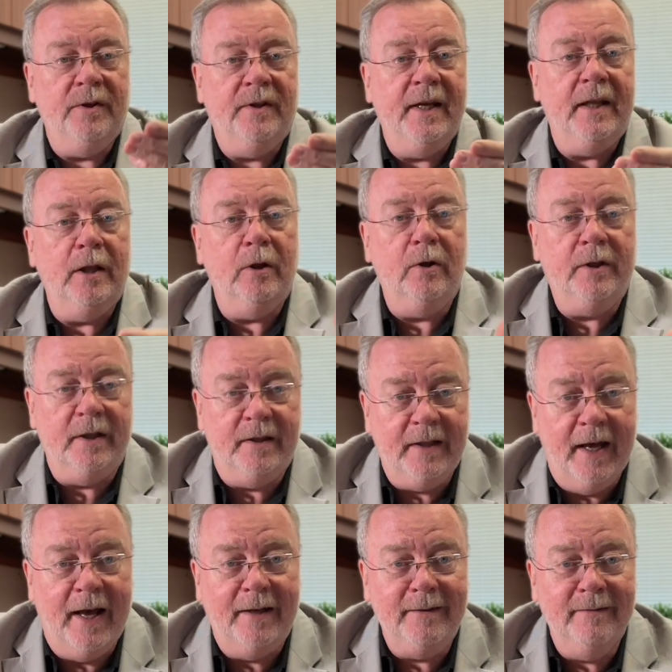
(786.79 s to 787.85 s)
then look at
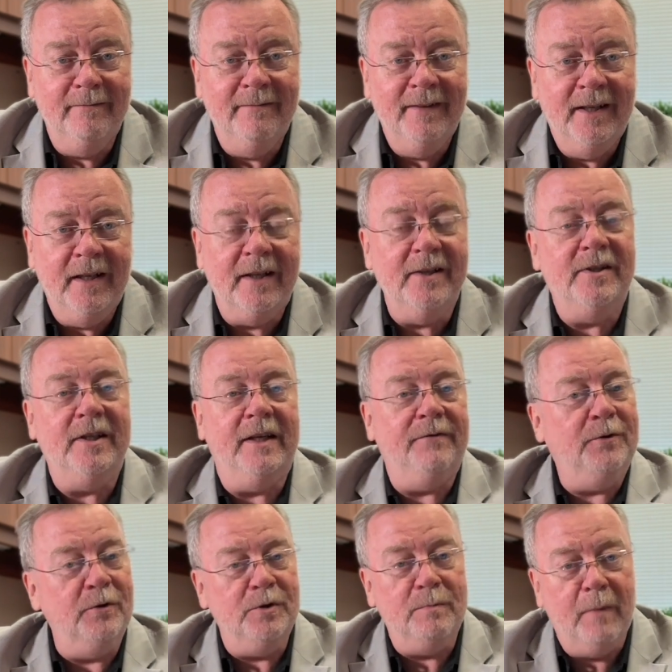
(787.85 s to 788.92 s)
that and see if
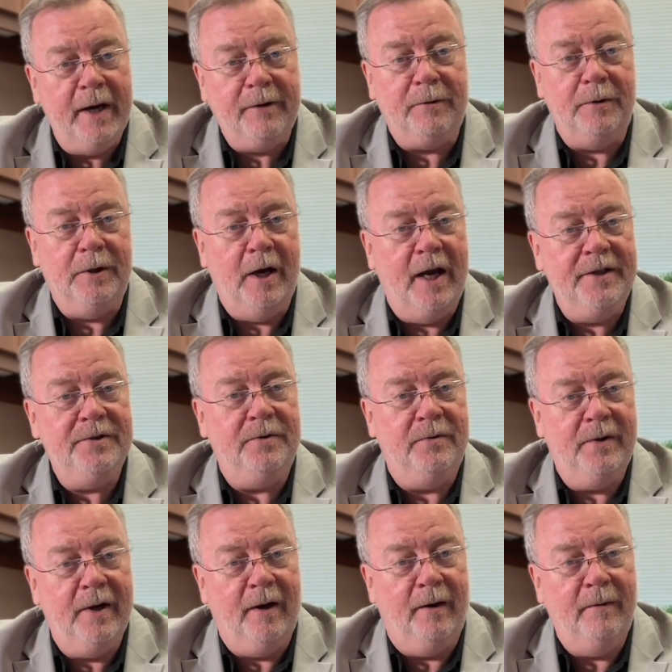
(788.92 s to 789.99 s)
those microdots are
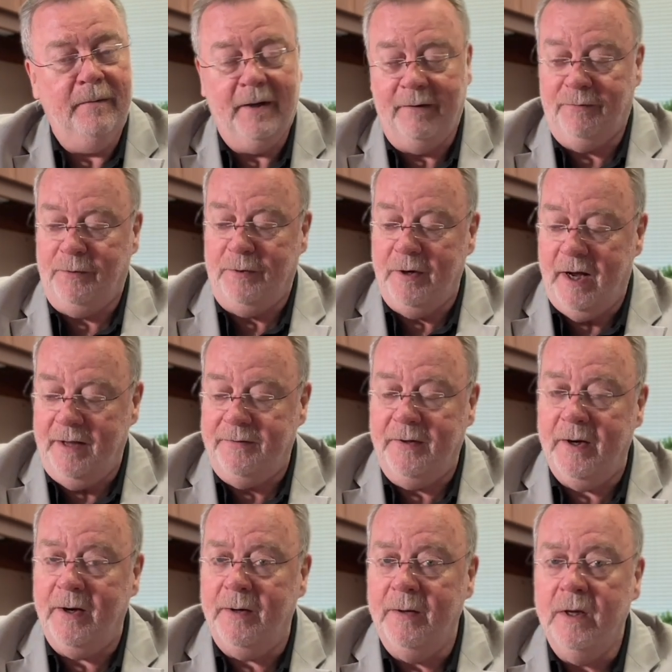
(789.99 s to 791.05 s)
there. If they're not
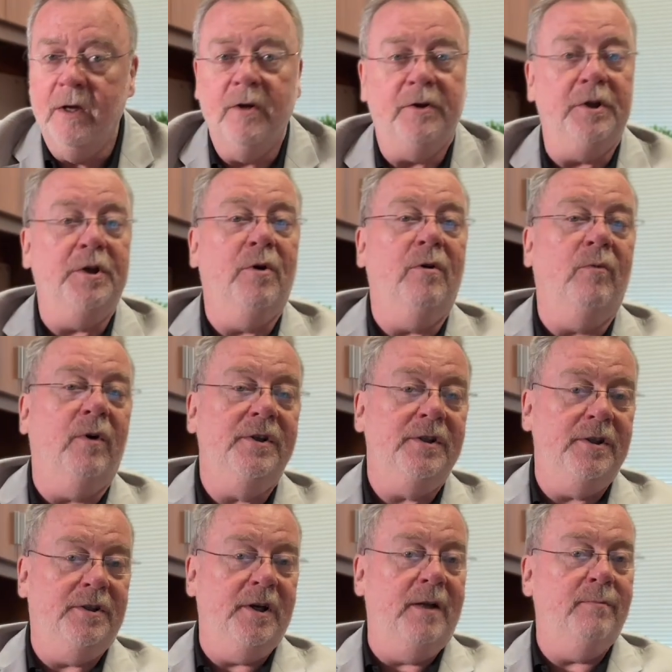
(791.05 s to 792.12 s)
there, you know it
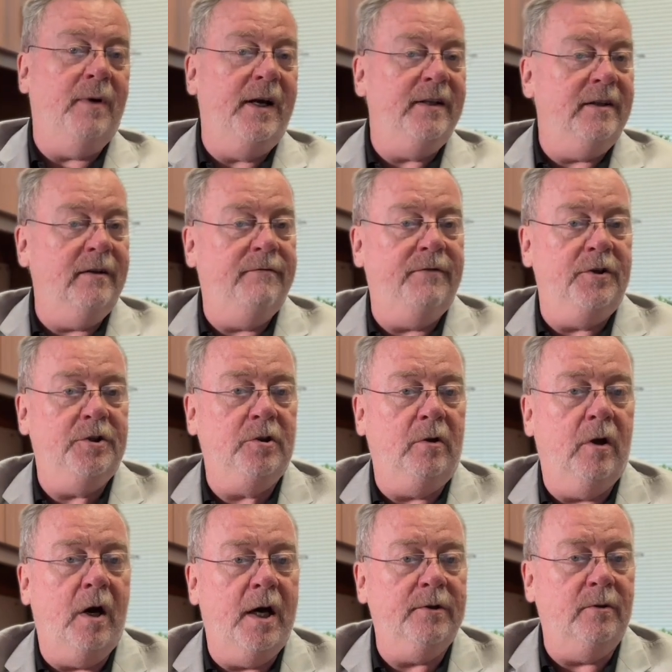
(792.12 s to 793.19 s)
wasn't done by the official
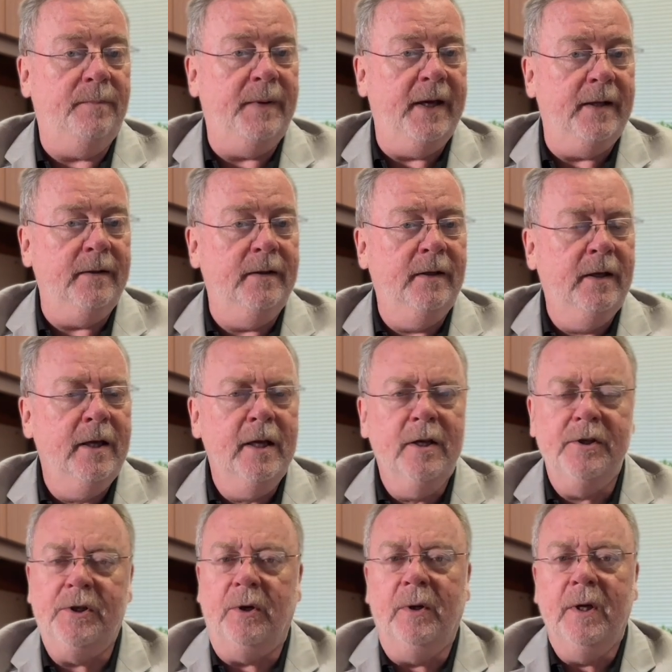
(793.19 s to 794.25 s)
Autopen.
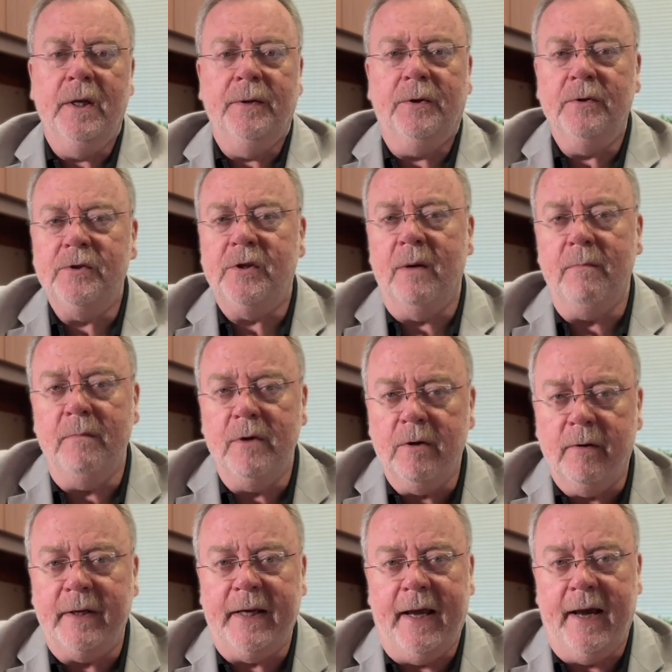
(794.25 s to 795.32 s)
So there's a
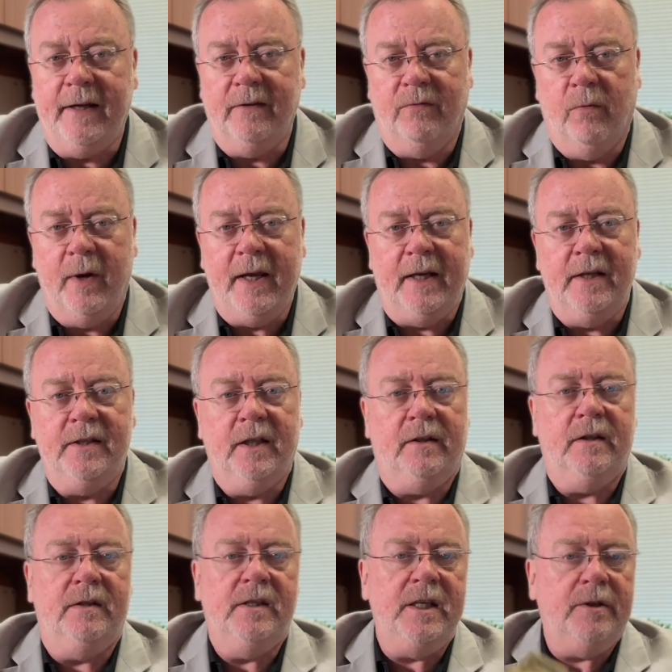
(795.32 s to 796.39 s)
myriad of ways that
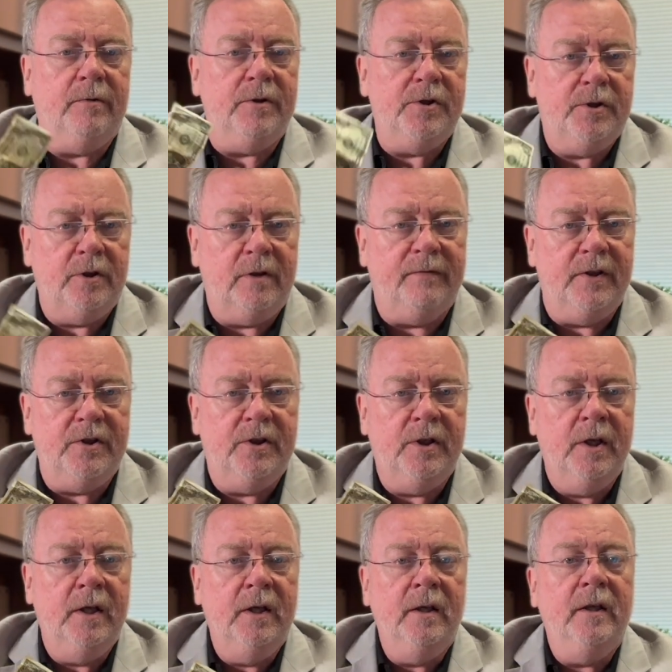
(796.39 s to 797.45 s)
the Secret Service
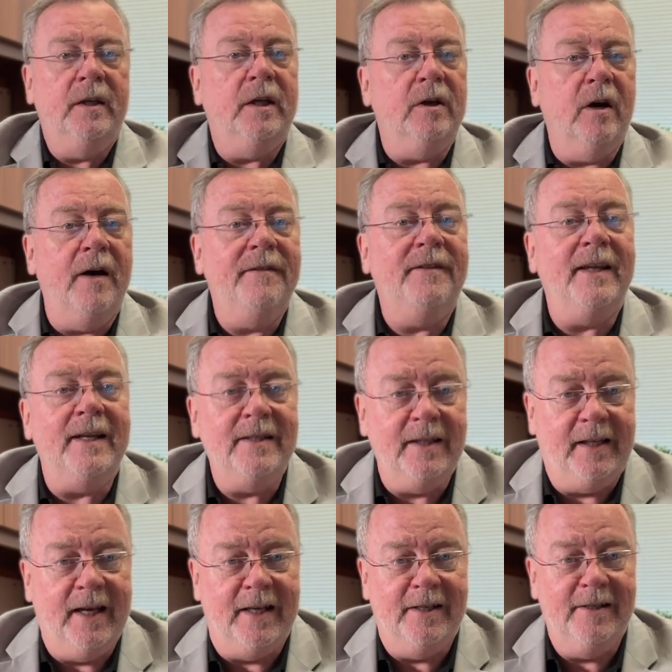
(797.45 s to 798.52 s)
can
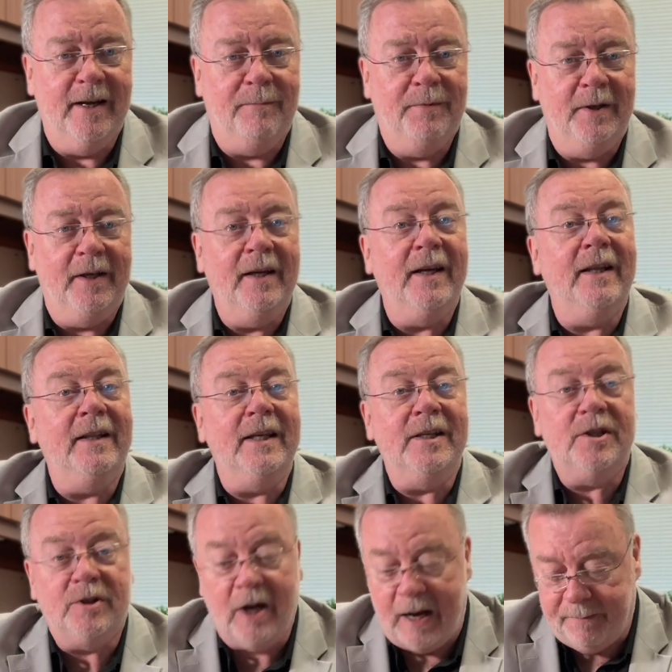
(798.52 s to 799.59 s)
authenticate something and they
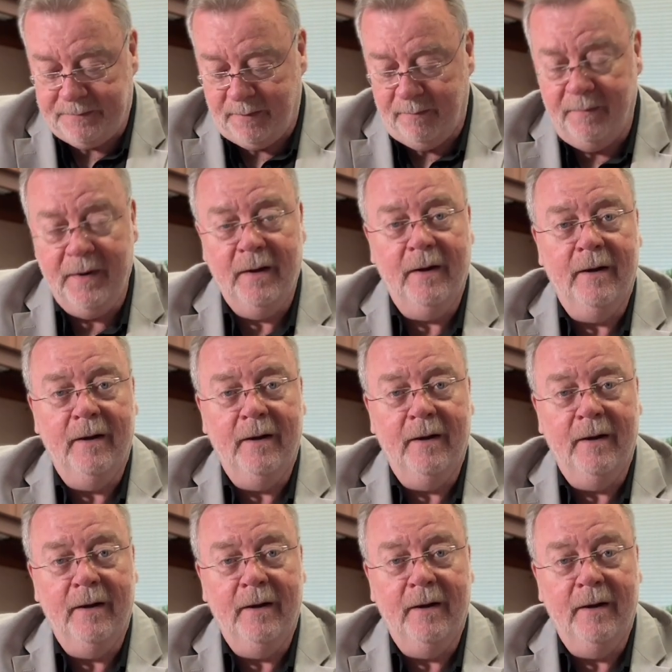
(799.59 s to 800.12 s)
stop them